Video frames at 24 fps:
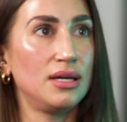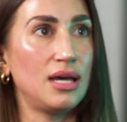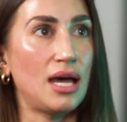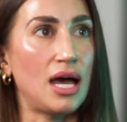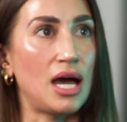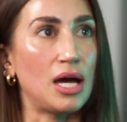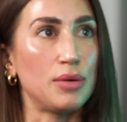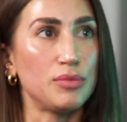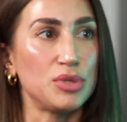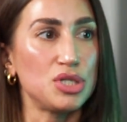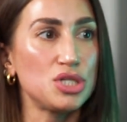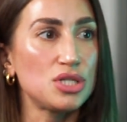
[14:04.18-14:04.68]

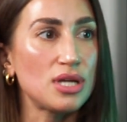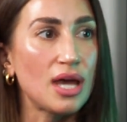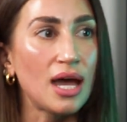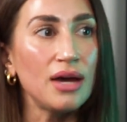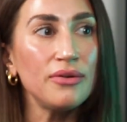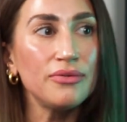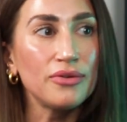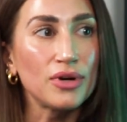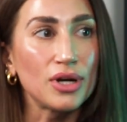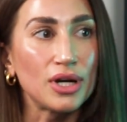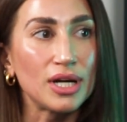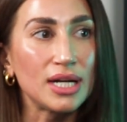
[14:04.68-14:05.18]
how much
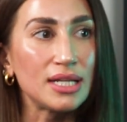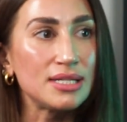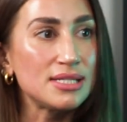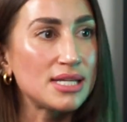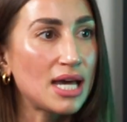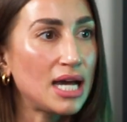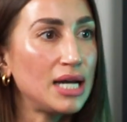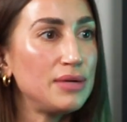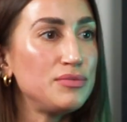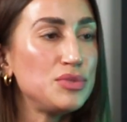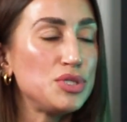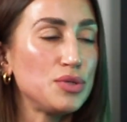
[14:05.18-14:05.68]
effort and
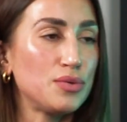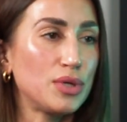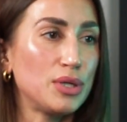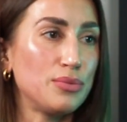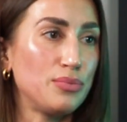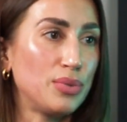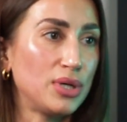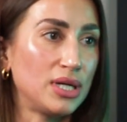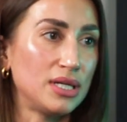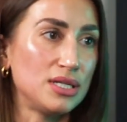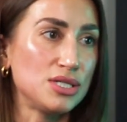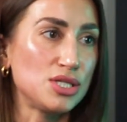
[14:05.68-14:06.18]
time do you want to
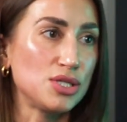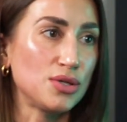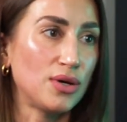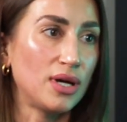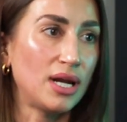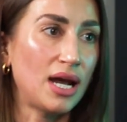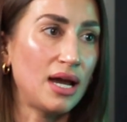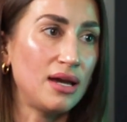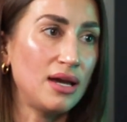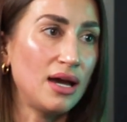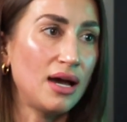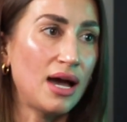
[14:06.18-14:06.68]
put into
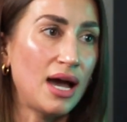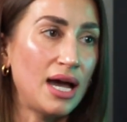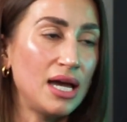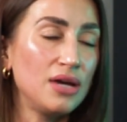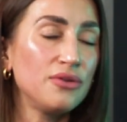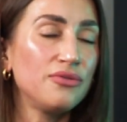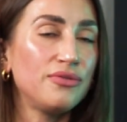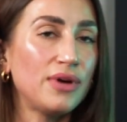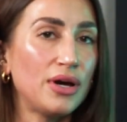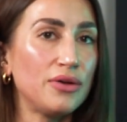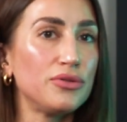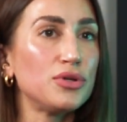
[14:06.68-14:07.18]
it? I
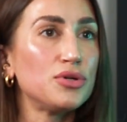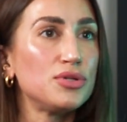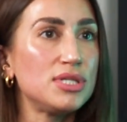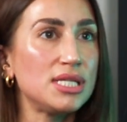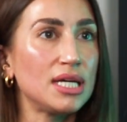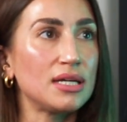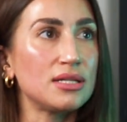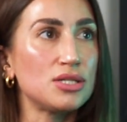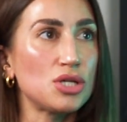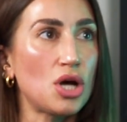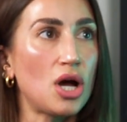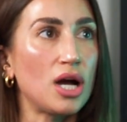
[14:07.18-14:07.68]
have found though
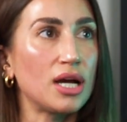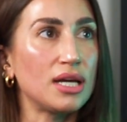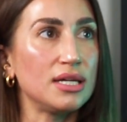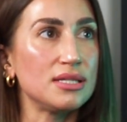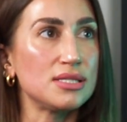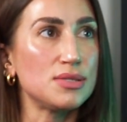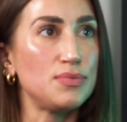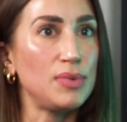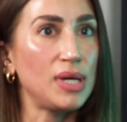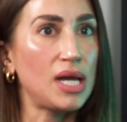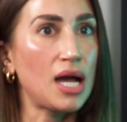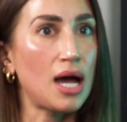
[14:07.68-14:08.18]
TikTok
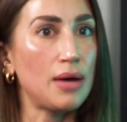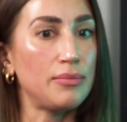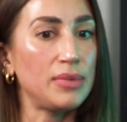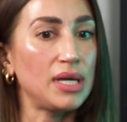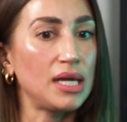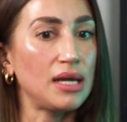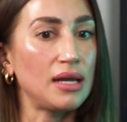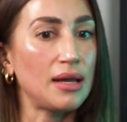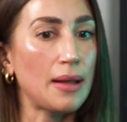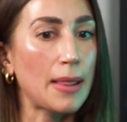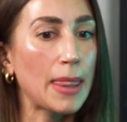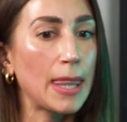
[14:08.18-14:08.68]
is
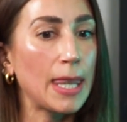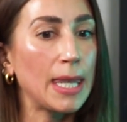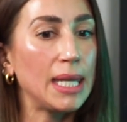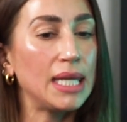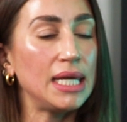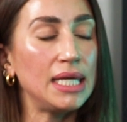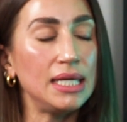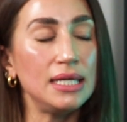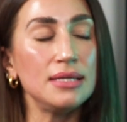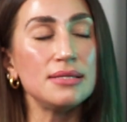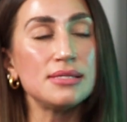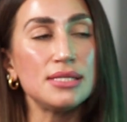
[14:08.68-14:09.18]
becoming
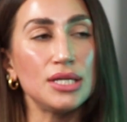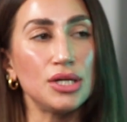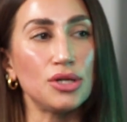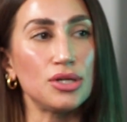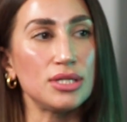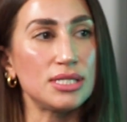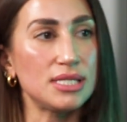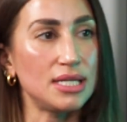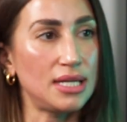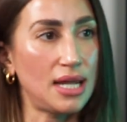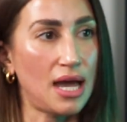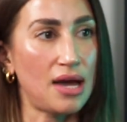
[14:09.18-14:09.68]
easier
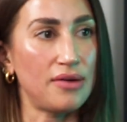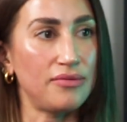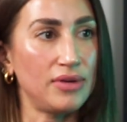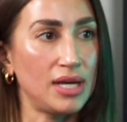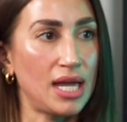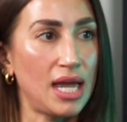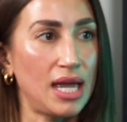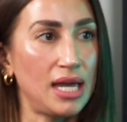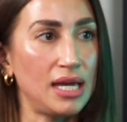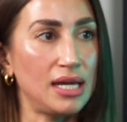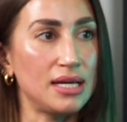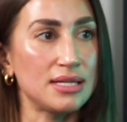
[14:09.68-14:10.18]
to
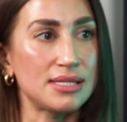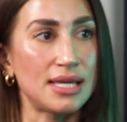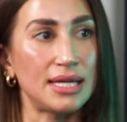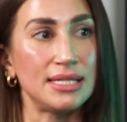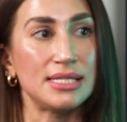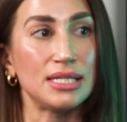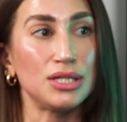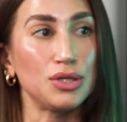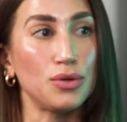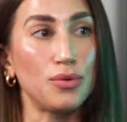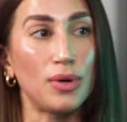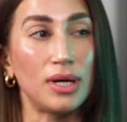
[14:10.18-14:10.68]
navigate because I
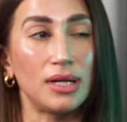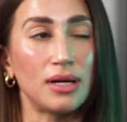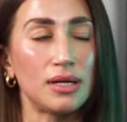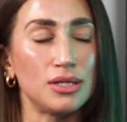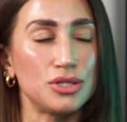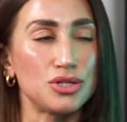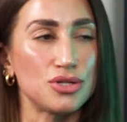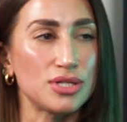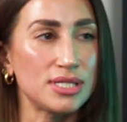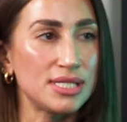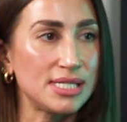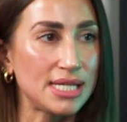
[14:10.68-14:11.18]
didn't quite
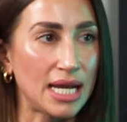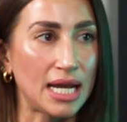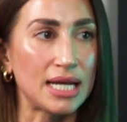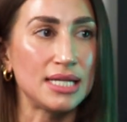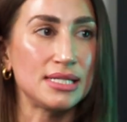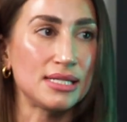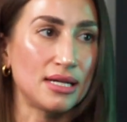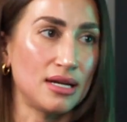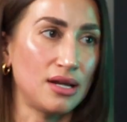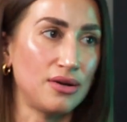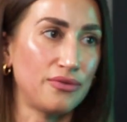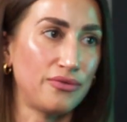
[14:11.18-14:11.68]

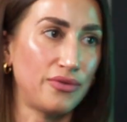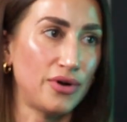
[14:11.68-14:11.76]
understand it at